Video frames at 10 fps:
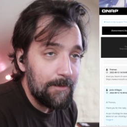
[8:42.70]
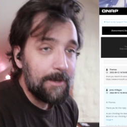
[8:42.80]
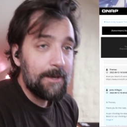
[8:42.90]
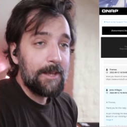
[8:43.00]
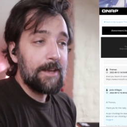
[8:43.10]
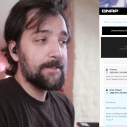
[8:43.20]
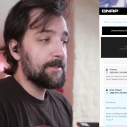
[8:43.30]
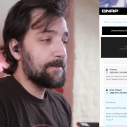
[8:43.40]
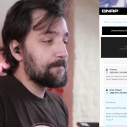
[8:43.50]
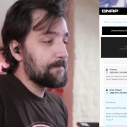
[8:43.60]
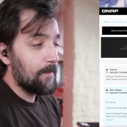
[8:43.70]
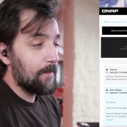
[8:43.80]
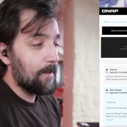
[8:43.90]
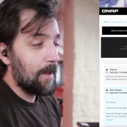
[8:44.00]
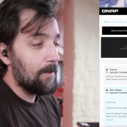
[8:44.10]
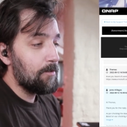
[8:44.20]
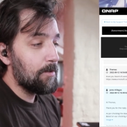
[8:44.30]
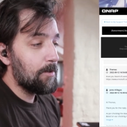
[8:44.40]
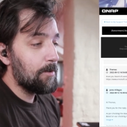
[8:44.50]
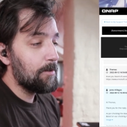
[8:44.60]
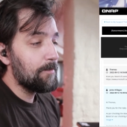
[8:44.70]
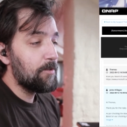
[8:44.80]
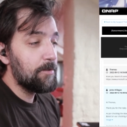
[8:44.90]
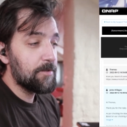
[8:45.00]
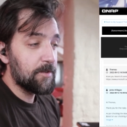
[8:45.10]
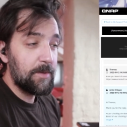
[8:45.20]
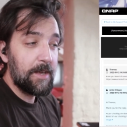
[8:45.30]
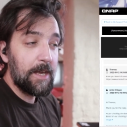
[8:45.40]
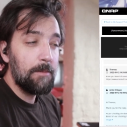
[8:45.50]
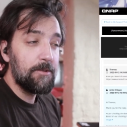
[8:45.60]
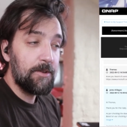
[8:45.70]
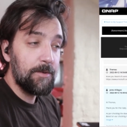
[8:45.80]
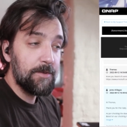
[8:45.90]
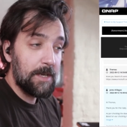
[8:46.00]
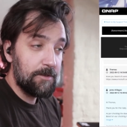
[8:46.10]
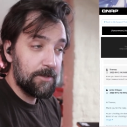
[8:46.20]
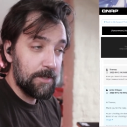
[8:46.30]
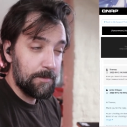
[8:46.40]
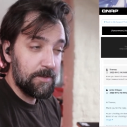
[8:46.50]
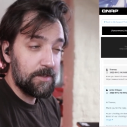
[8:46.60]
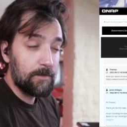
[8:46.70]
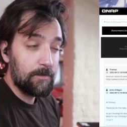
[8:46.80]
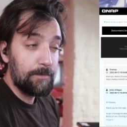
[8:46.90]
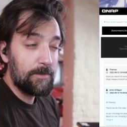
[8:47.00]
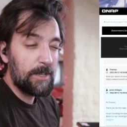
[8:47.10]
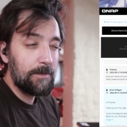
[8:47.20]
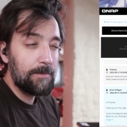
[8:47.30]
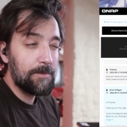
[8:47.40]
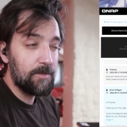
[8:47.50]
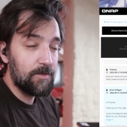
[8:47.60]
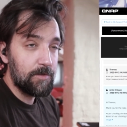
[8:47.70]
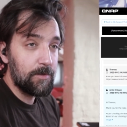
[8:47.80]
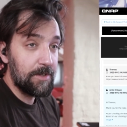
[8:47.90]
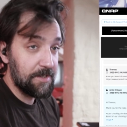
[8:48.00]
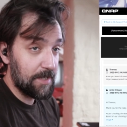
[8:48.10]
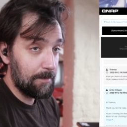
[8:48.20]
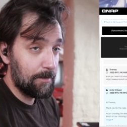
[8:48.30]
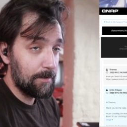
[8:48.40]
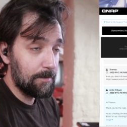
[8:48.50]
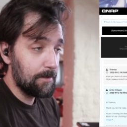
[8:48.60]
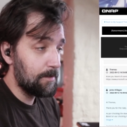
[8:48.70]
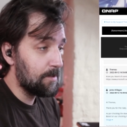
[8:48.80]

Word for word: got a guest. Have you heard of users being able to use Emsisoft decryption tool this time around?